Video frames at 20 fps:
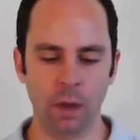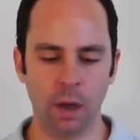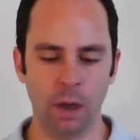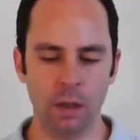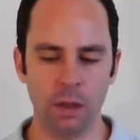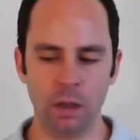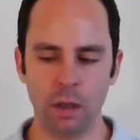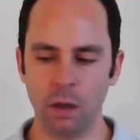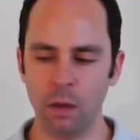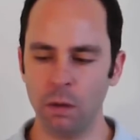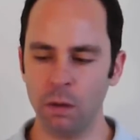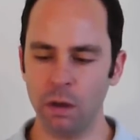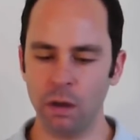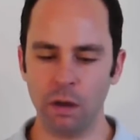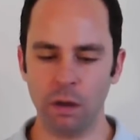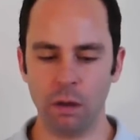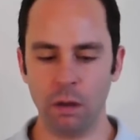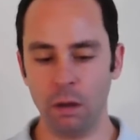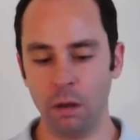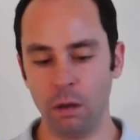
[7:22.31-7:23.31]
So,
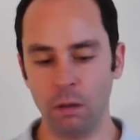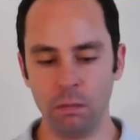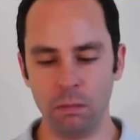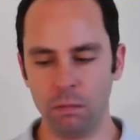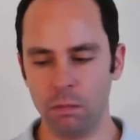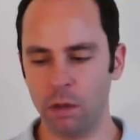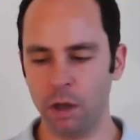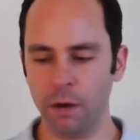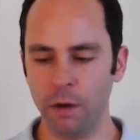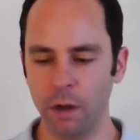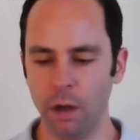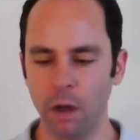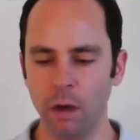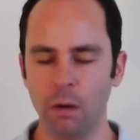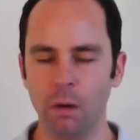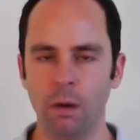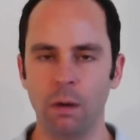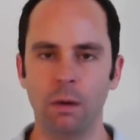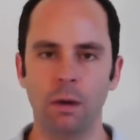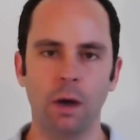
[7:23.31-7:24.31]
there you
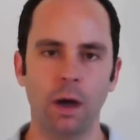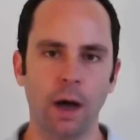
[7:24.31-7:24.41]
go.